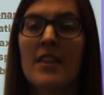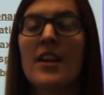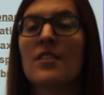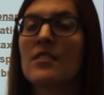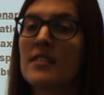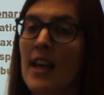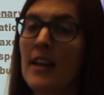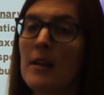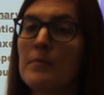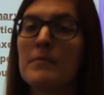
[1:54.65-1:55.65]
They are set
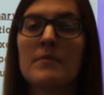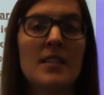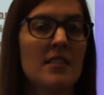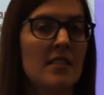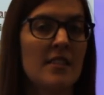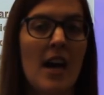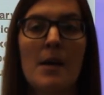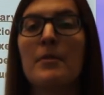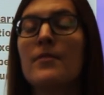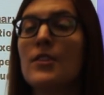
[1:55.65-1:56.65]
up since the
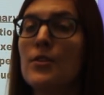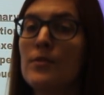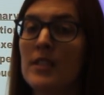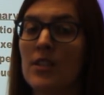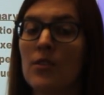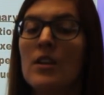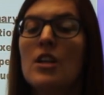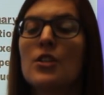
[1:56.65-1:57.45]
time of the New Deal